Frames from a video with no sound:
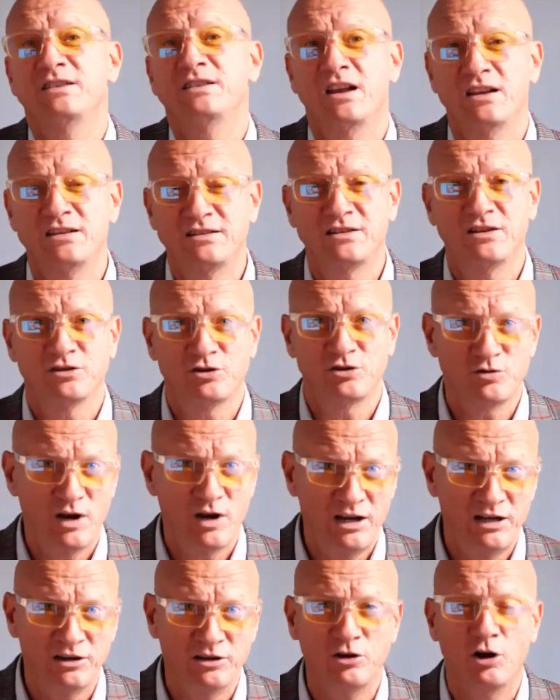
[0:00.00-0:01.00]
against
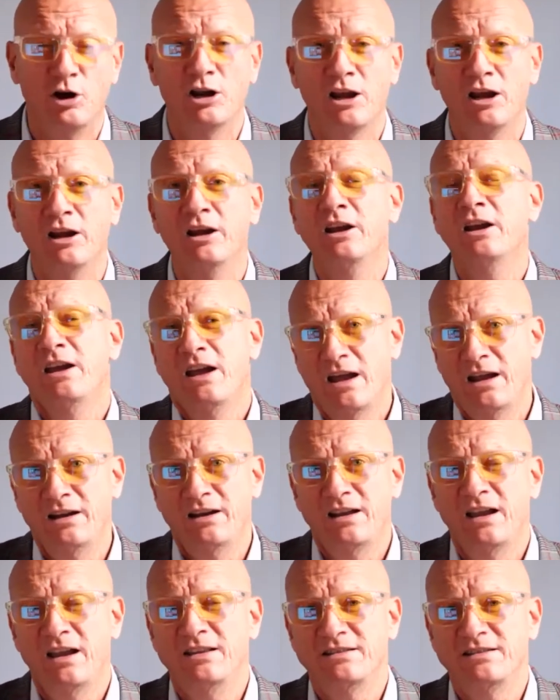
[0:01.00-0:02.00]
Australian dollar and
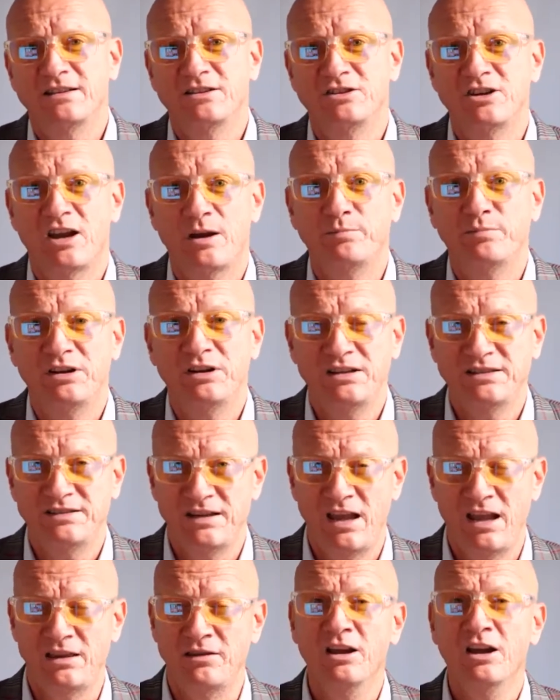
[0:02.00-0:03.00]
against the Japanese
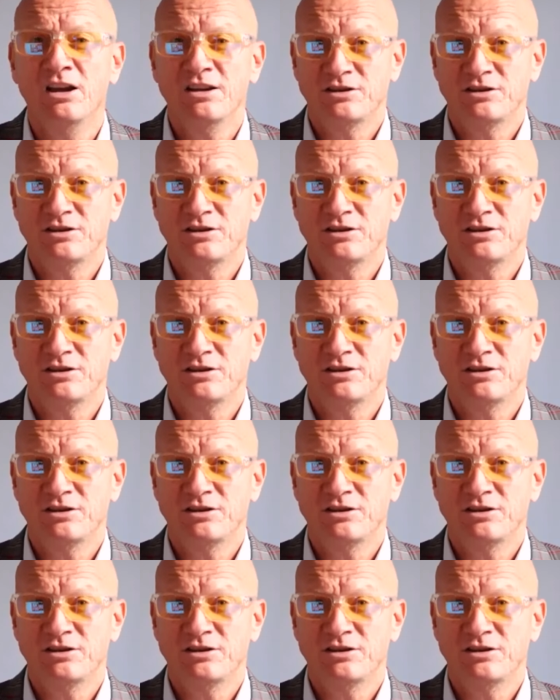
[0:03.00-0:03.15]
yen.